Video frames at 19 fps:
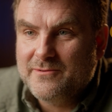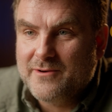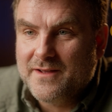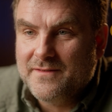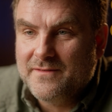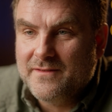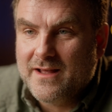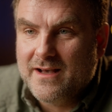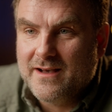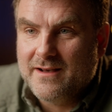
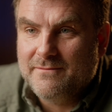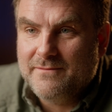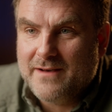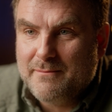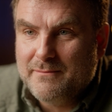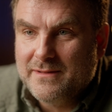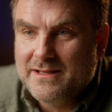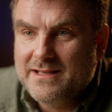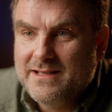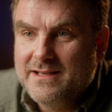run a
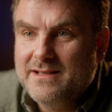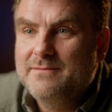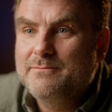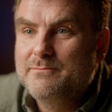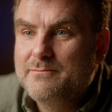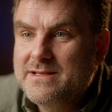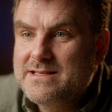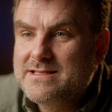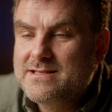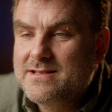family
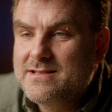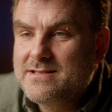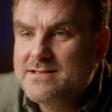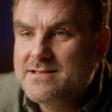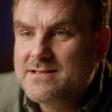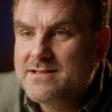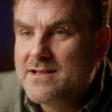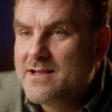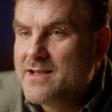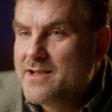business